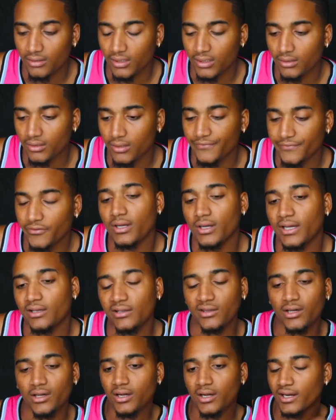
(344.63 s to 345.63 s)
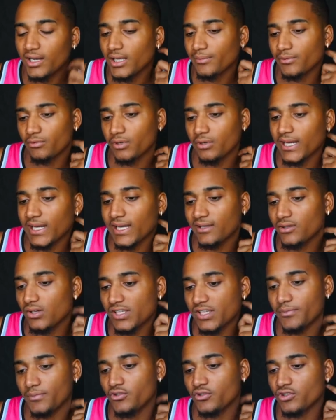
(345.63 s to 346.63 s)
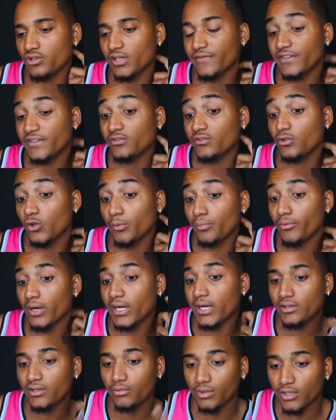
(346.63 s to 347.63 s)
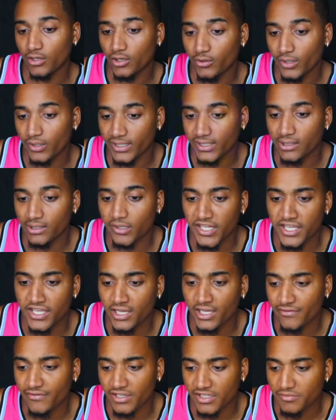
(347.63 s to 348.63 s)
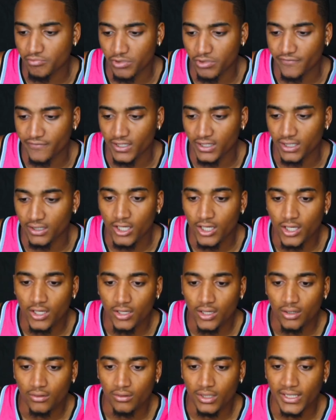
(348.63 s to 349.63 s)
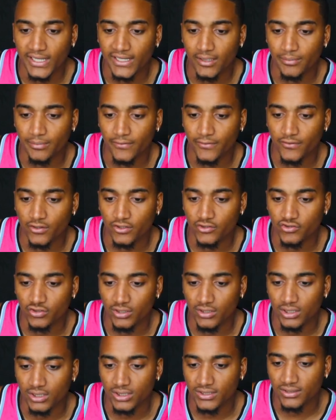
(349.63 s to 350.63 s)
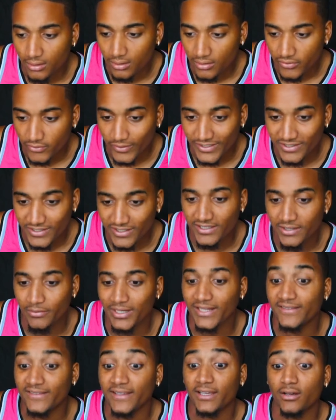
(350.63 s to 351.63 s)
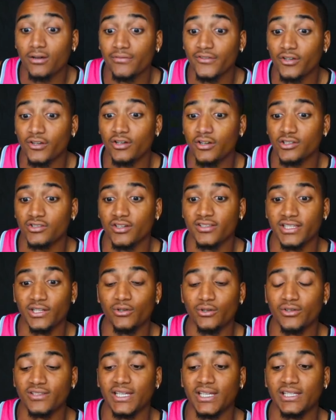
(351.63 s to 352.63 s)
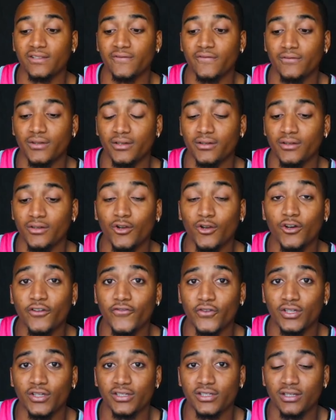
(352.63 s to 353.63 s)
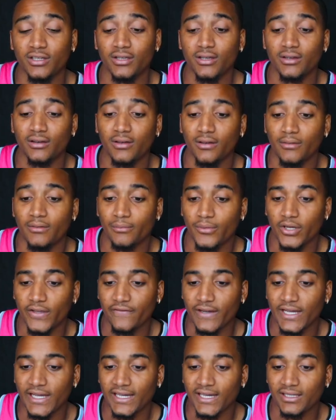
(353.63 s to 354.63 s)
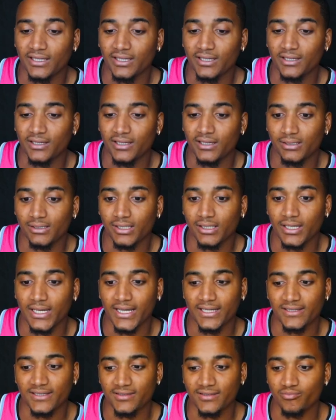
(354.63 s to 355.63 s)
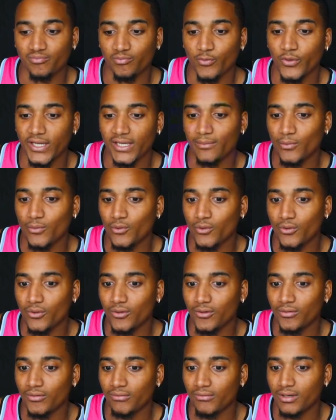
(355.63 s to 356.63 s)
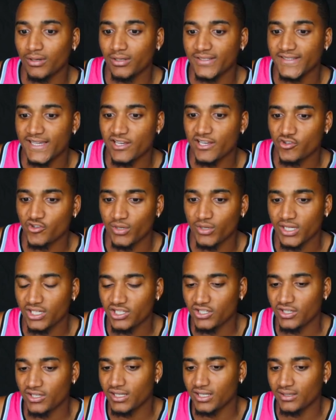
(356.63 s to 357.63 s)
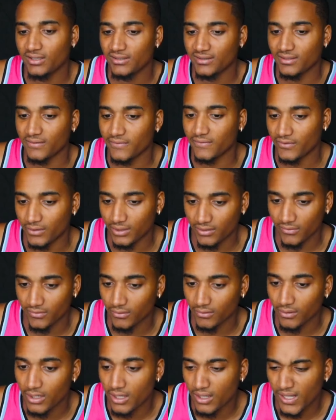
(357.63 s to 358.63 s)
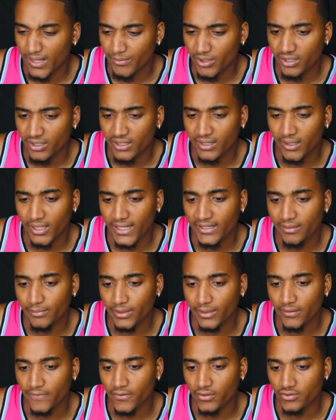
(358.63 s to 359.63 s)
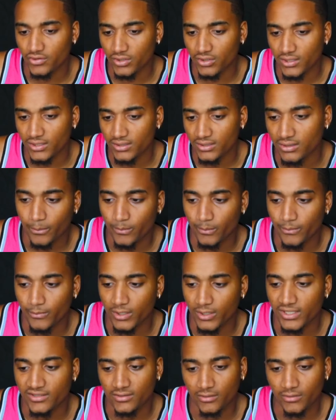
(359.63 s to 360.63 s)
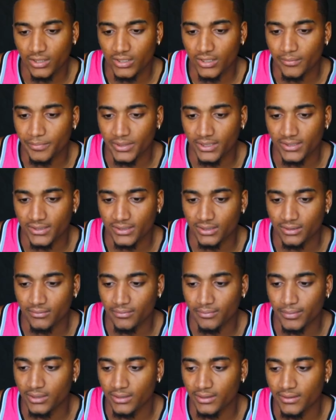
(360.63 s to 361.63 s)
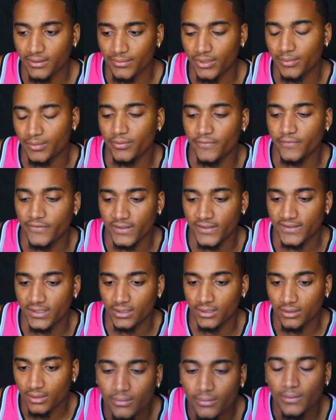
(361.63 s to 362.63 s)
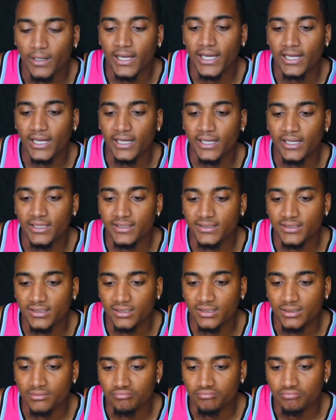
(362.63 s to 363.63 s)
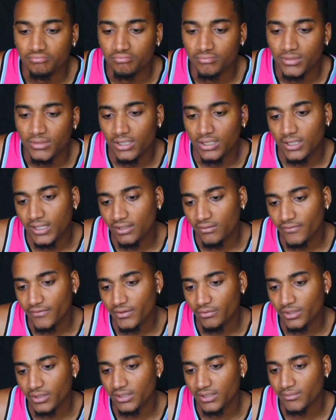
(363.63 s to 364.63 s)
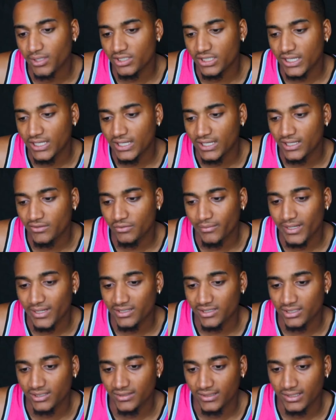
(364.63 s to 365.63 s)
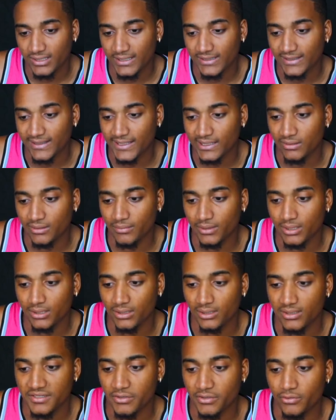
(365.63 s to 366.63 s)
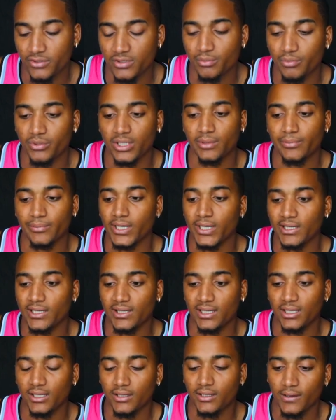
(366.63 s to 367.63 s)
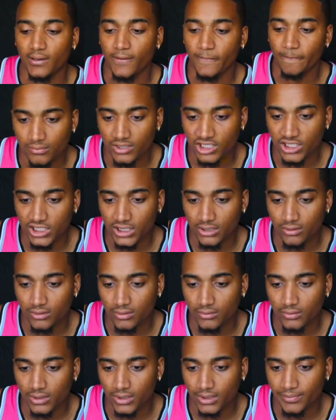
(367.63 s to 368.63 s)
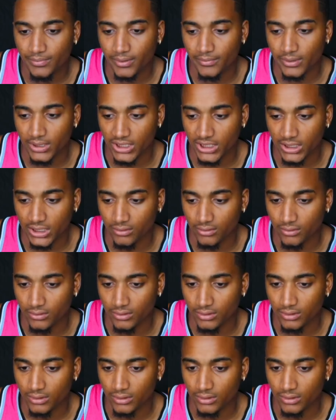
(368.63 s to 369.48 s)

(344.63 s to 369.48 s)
If you got like a dark clip, you want to add the exposure. If it's too bright, you want to lower it down. Here I think it's pretty fine. I'm going to add a bit of contrast. So as you can see, when I take off the contrast, it looks like the log footage. But if I add it, it adds way more saturation and stuff to it. So I'm going to add a bit of contrast. Well, that's not really a bit, is it? But I'm going to put 13. Highlights. I don't think we need much highlights. We might actually turn it down a bit because it was a pretty bright day. Shadow, we're going to put a bit of shadows.